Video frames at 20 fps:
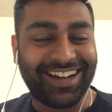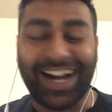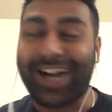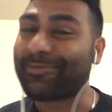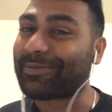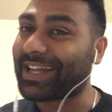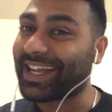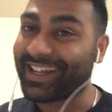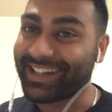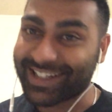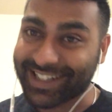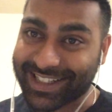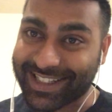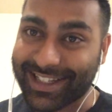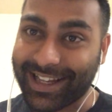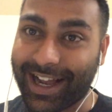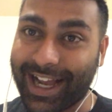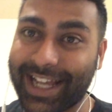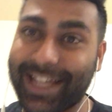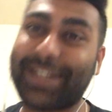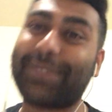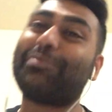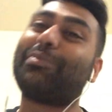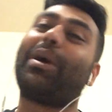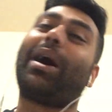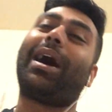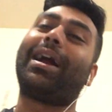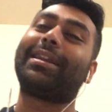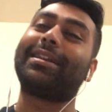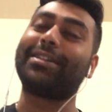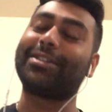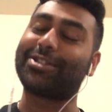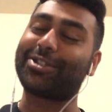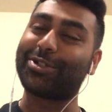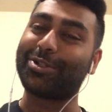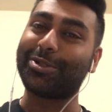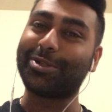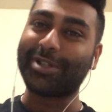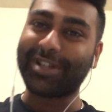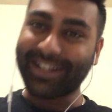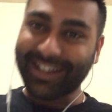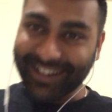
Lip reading: I'm getting excited, but I need to